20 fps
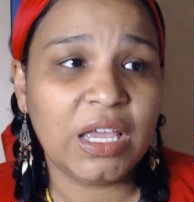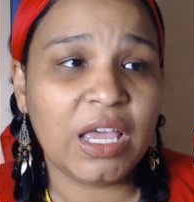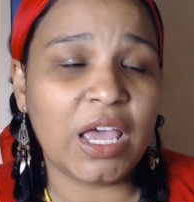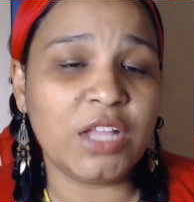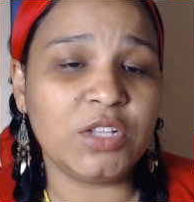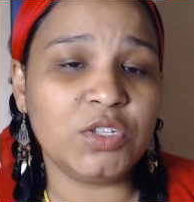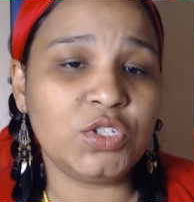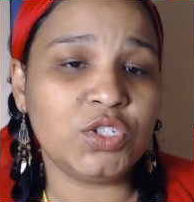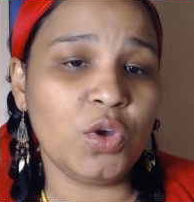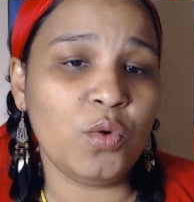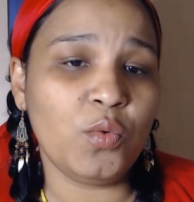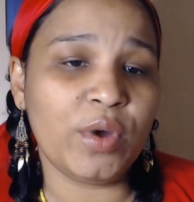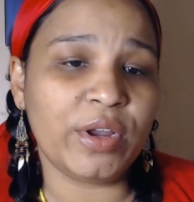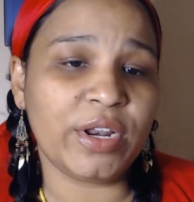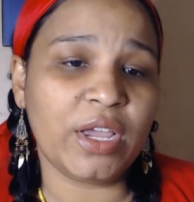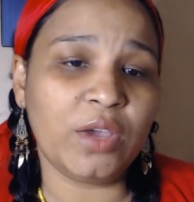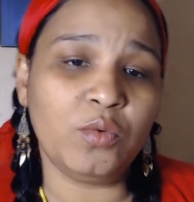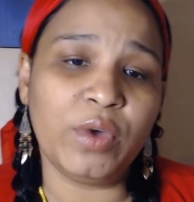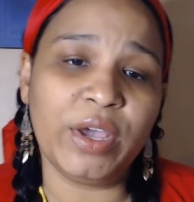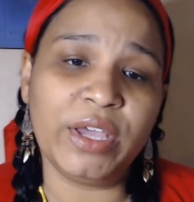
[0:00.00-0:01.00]
And so when
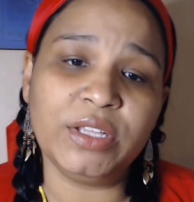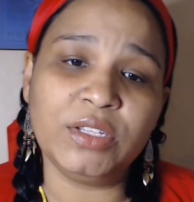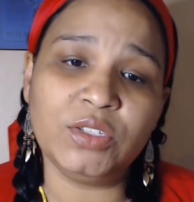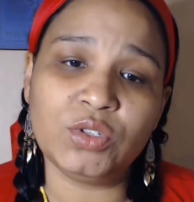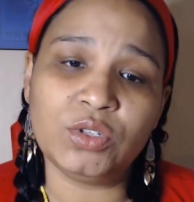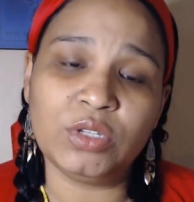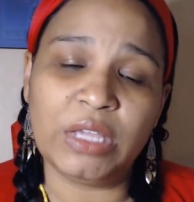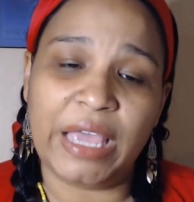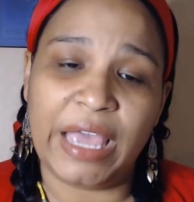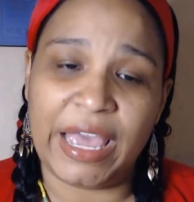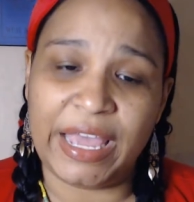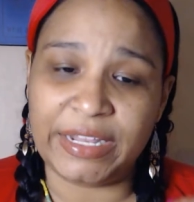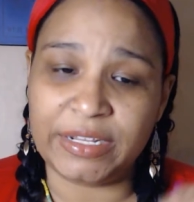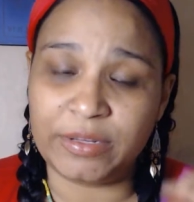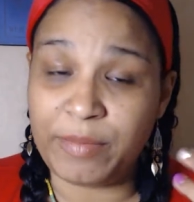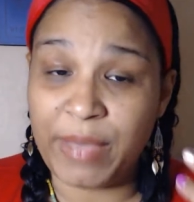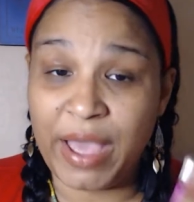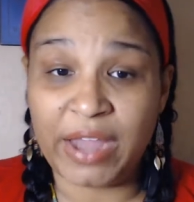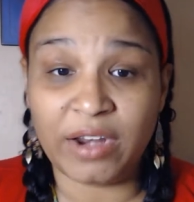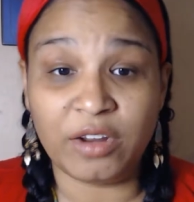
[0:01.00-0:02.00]
I went
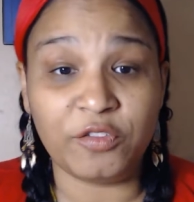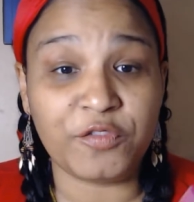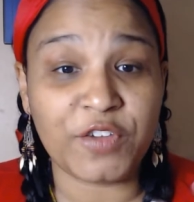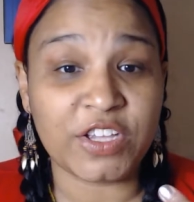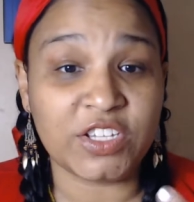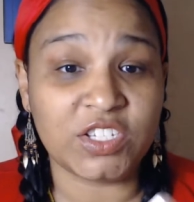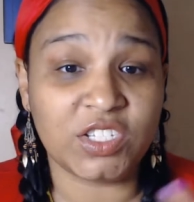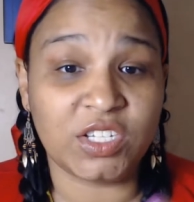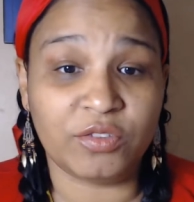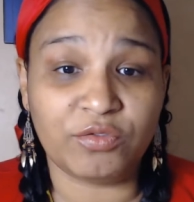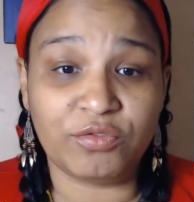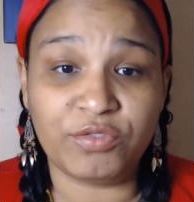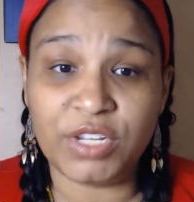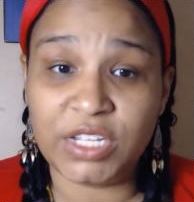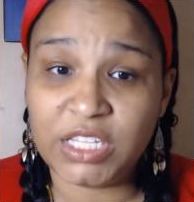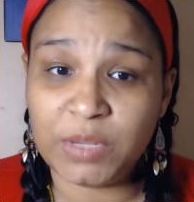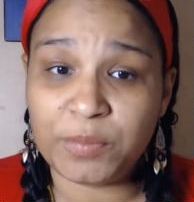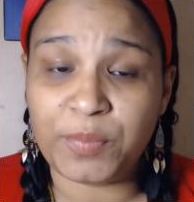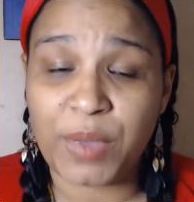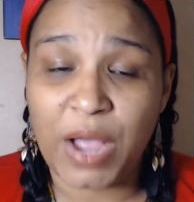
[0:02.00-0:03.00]
and manifested
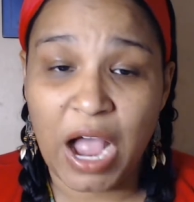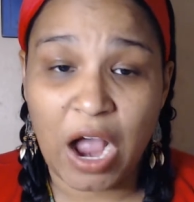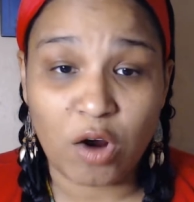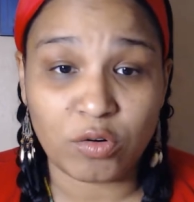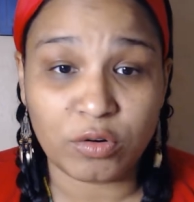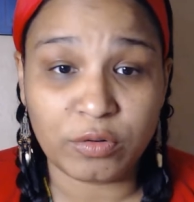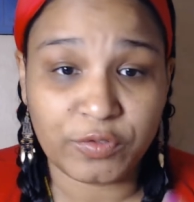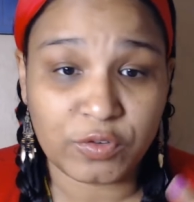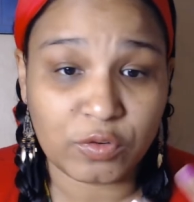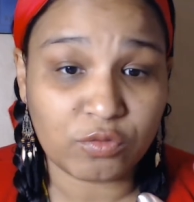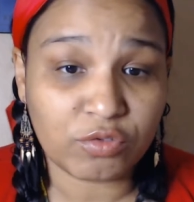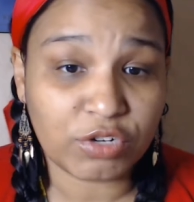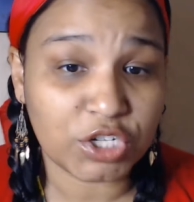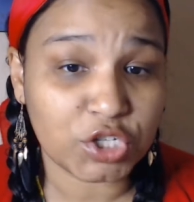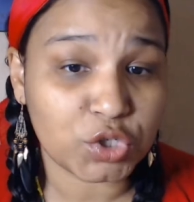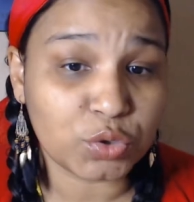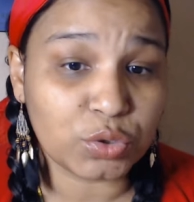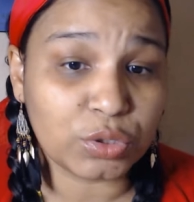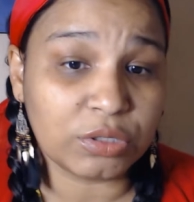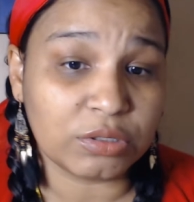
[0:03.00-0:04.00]
really powerful
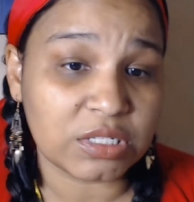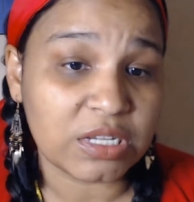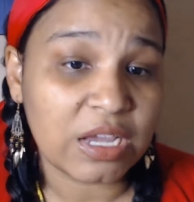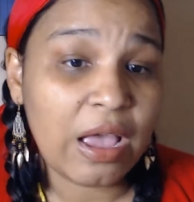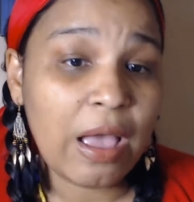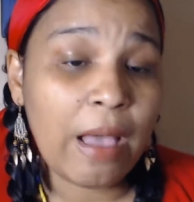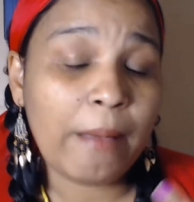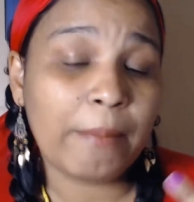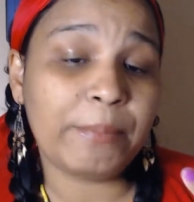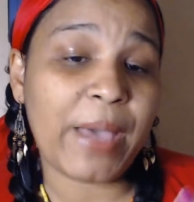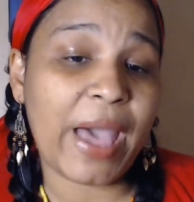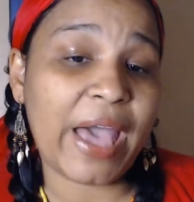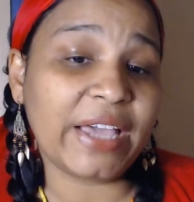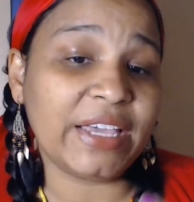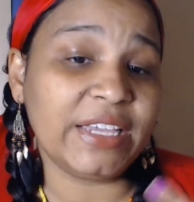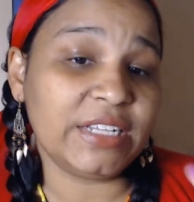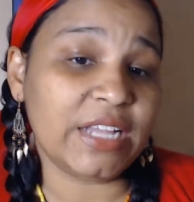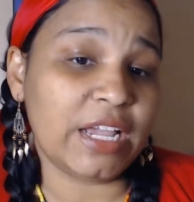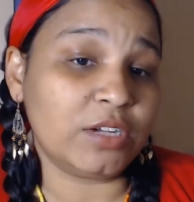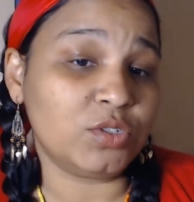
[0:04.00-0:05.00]
rituals back
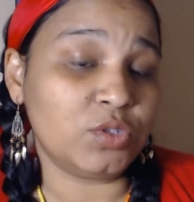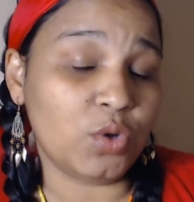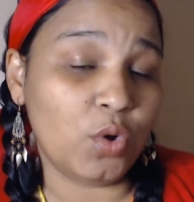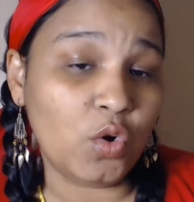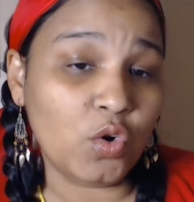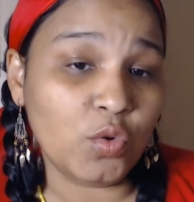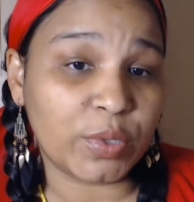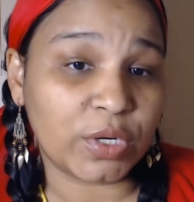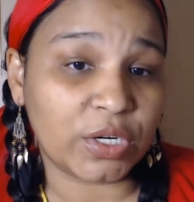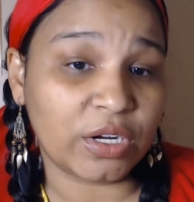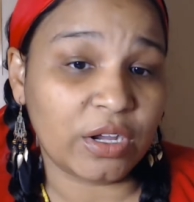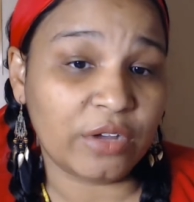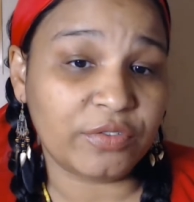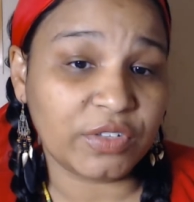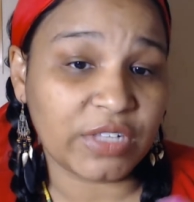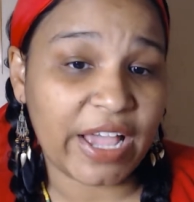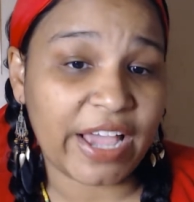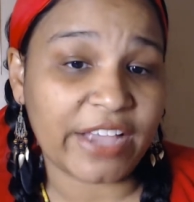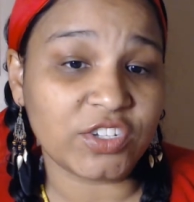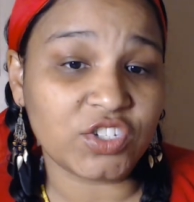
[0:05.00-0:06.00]
in October of
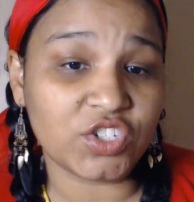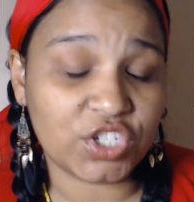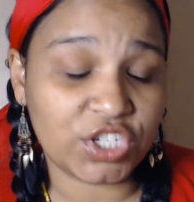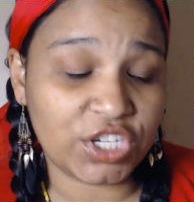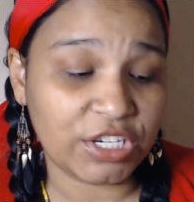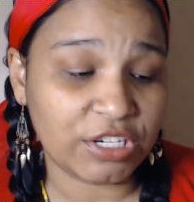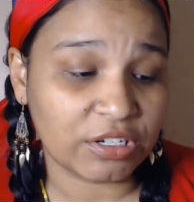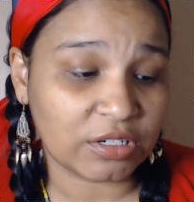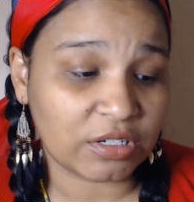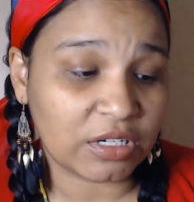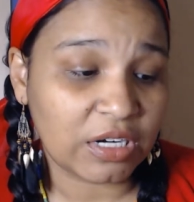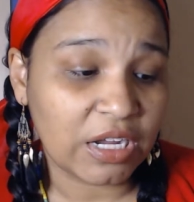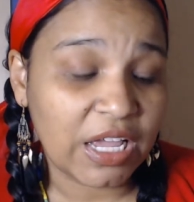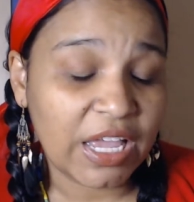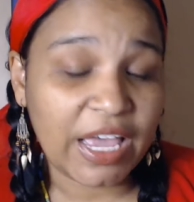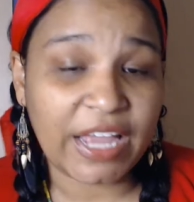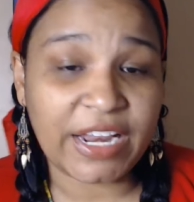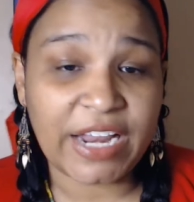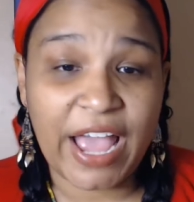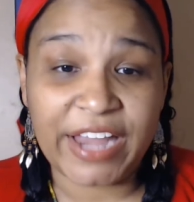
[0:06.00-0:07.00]
last year,
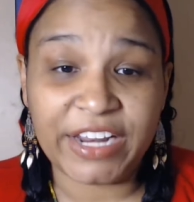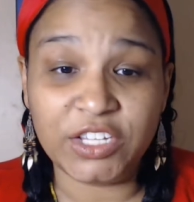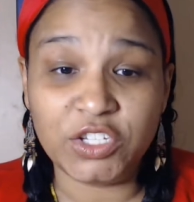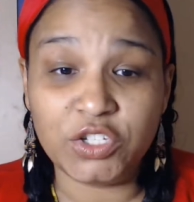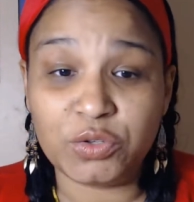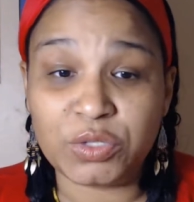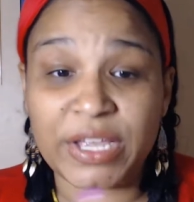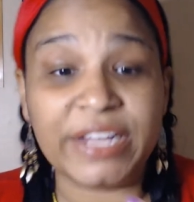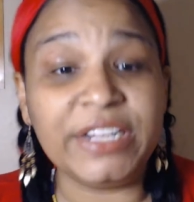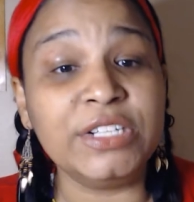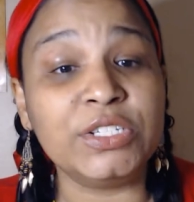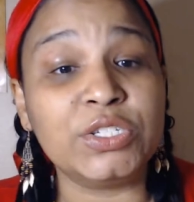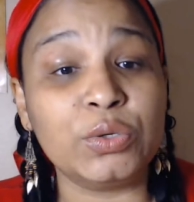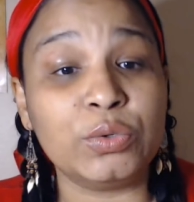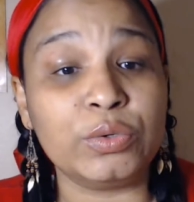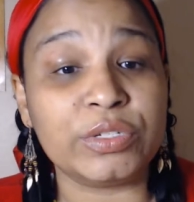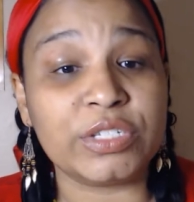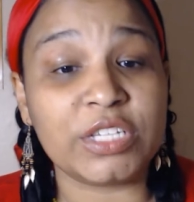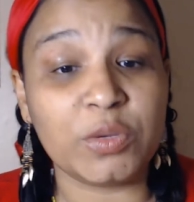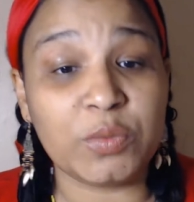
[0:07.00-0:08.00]
and I didn't use any
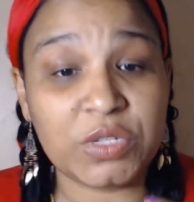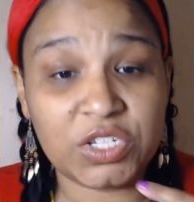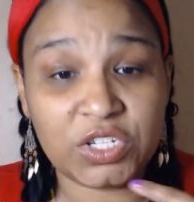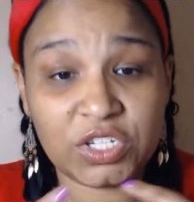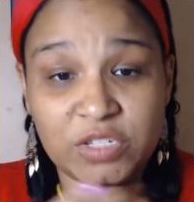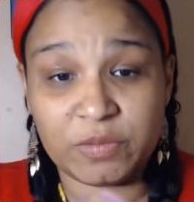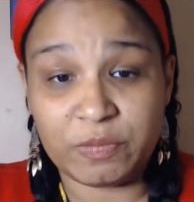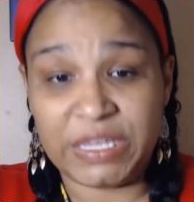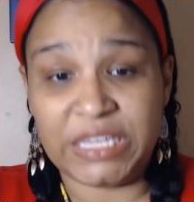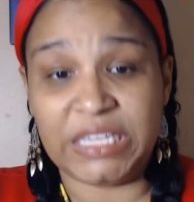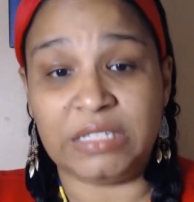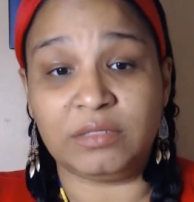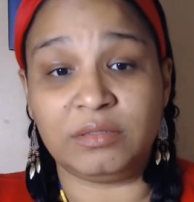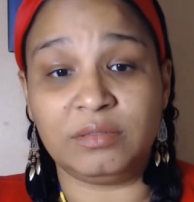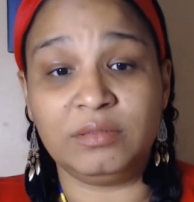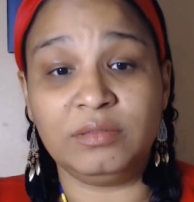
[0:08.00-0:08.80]
tools, it was just me